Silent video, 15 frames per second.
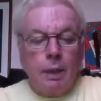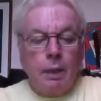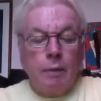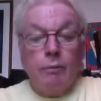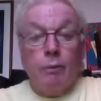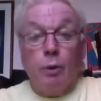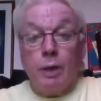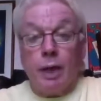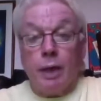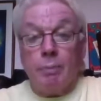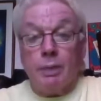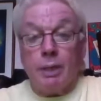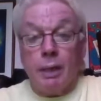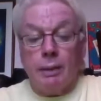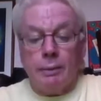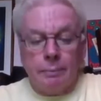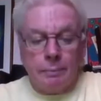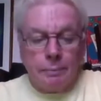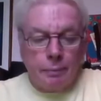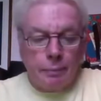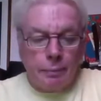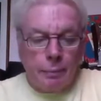48%,
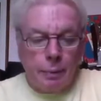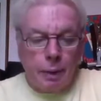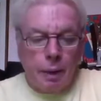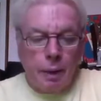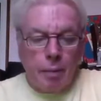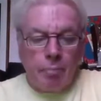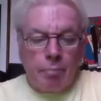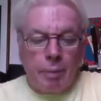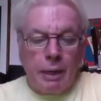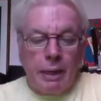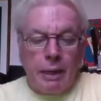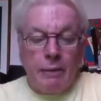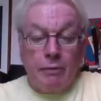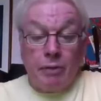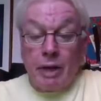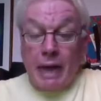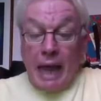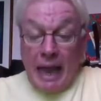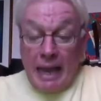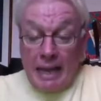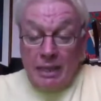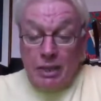believe that
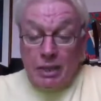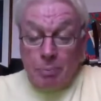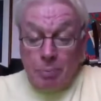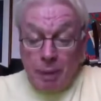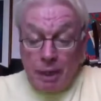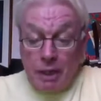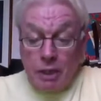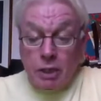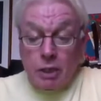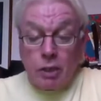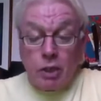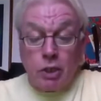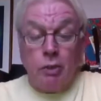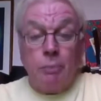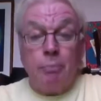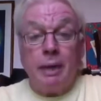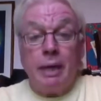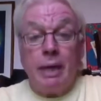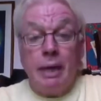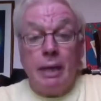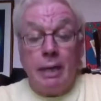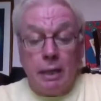hate speech should be
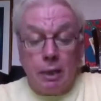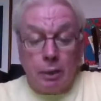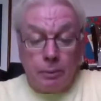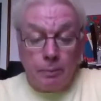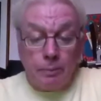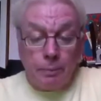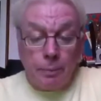illegal,